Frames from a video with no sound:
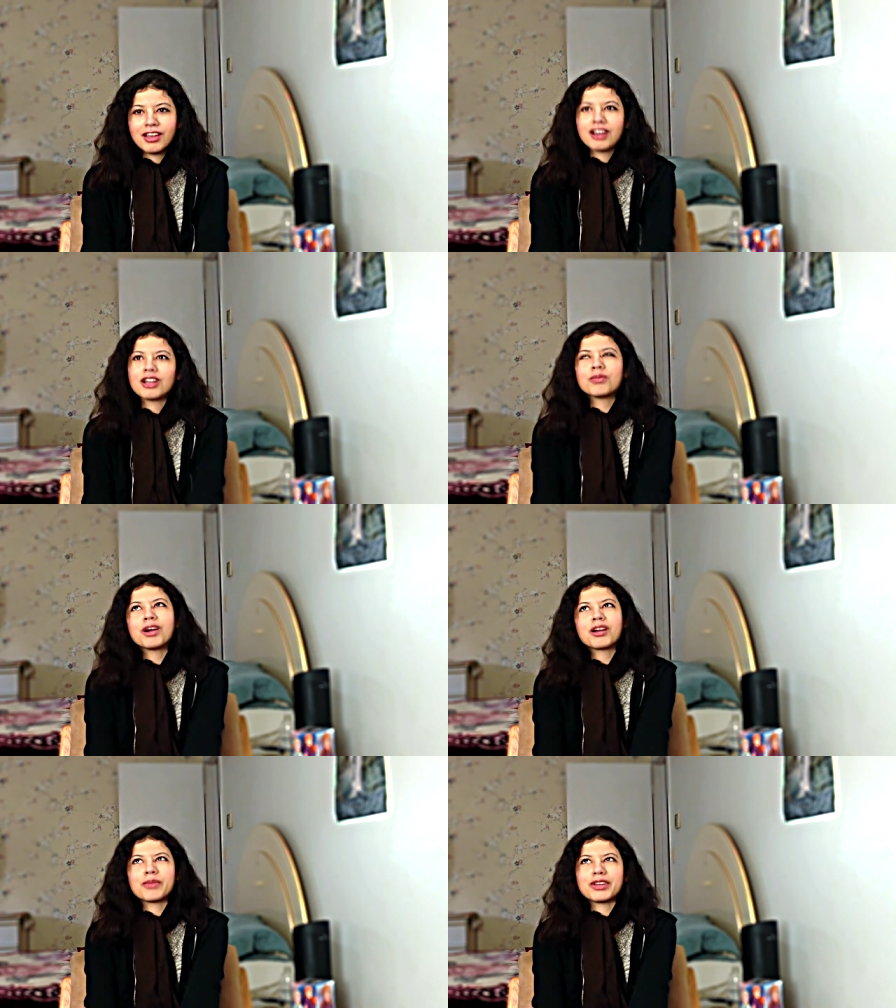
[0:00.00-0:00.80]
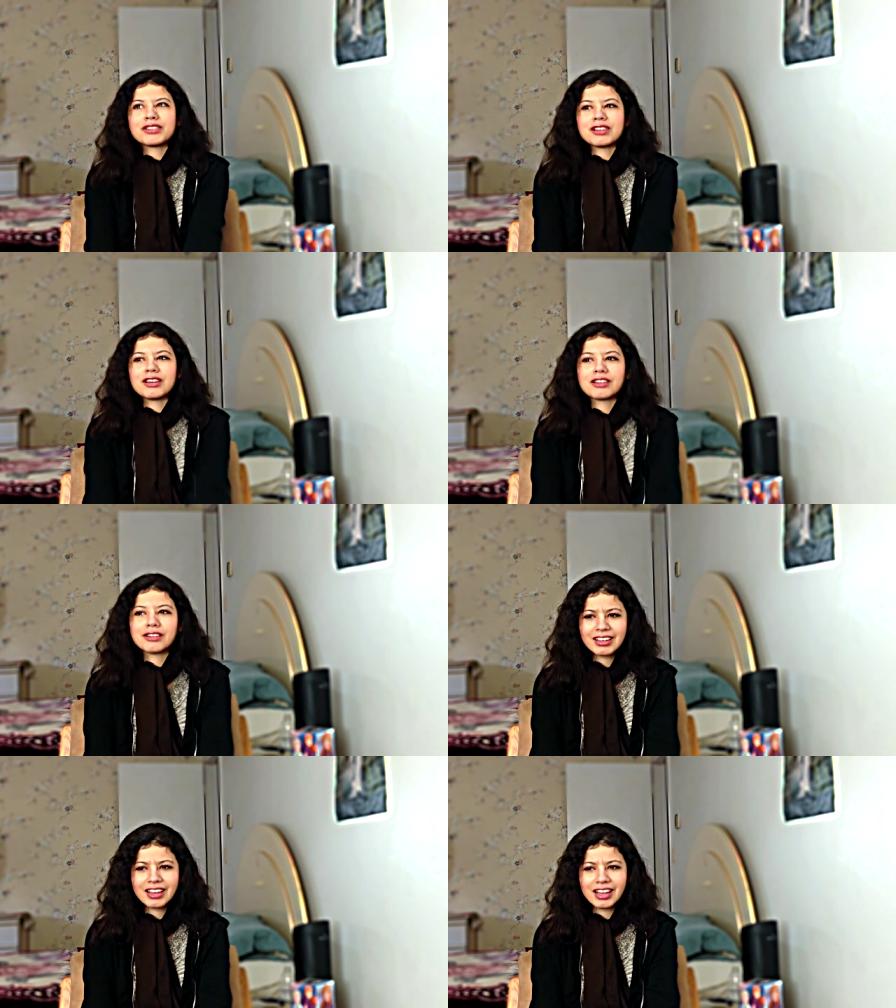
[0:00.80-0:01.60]
Another part of me is like,
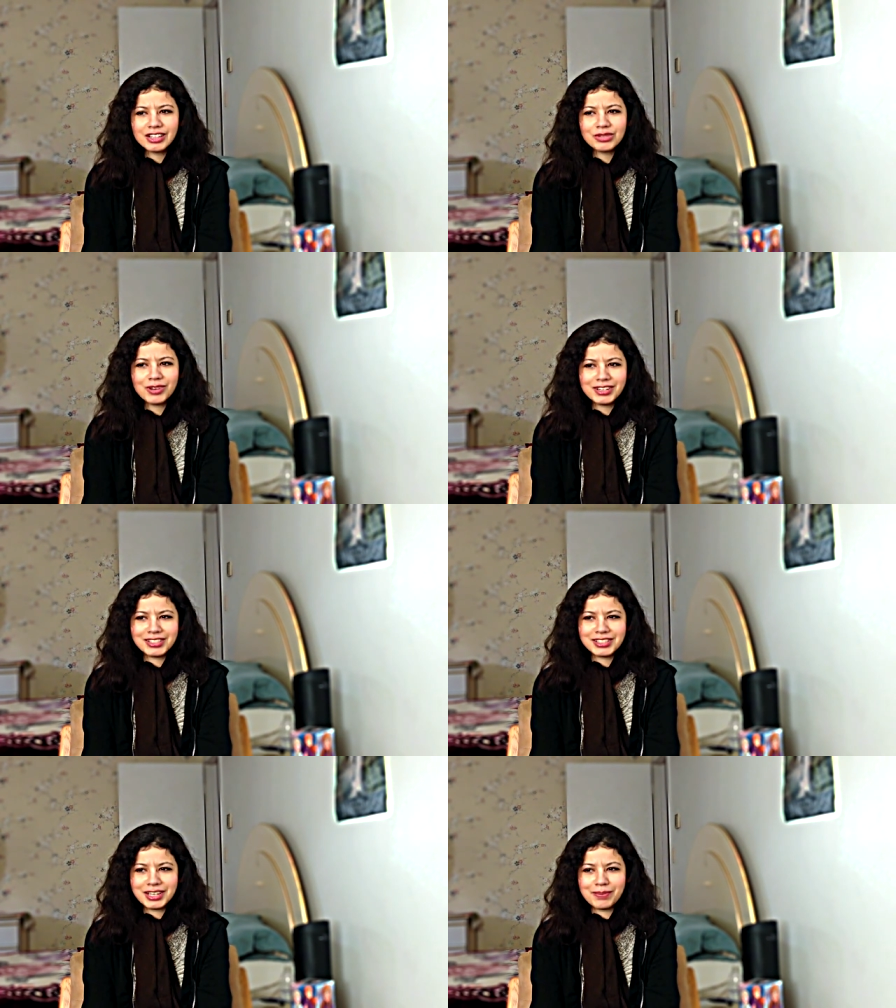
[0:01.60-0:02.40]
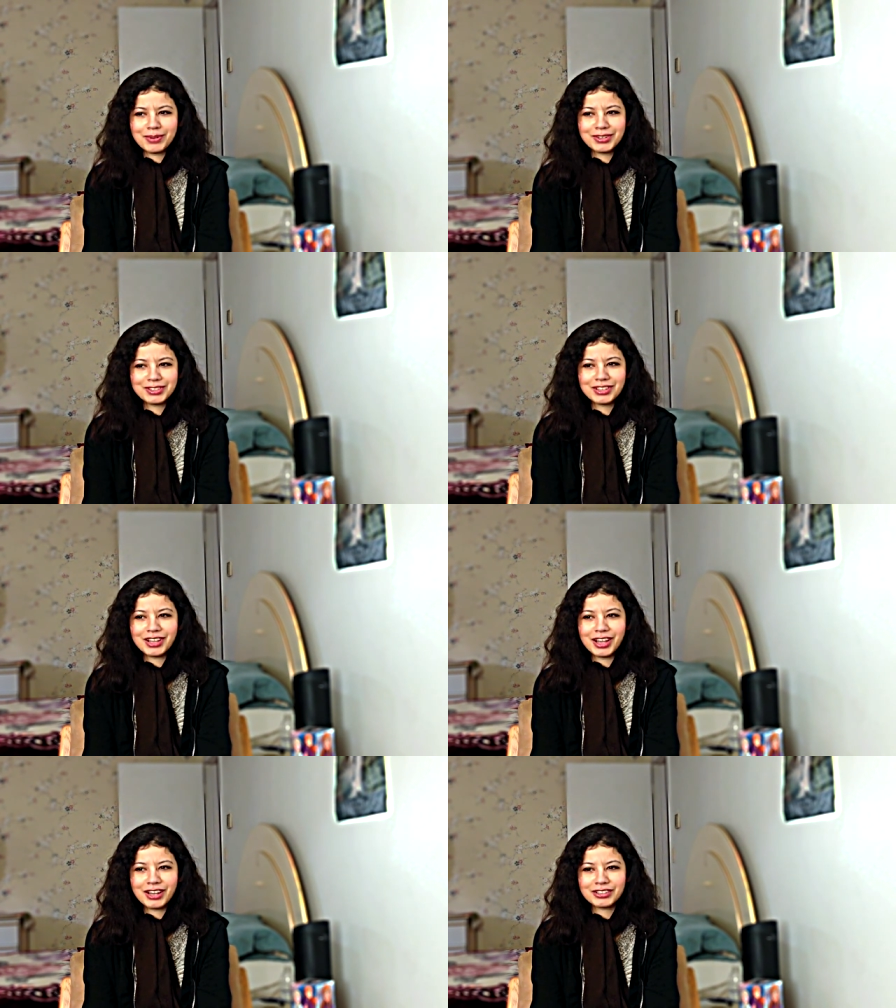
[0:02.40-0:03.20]
I just want to skip to
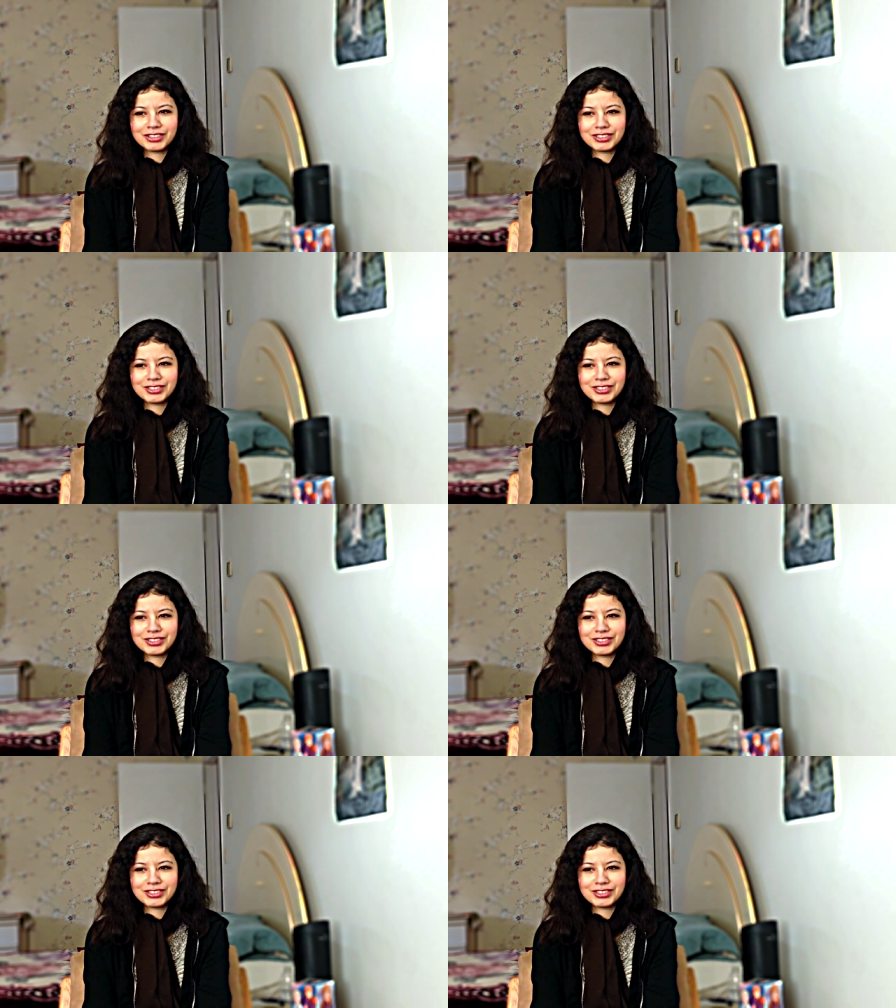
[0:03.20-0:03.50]
the end.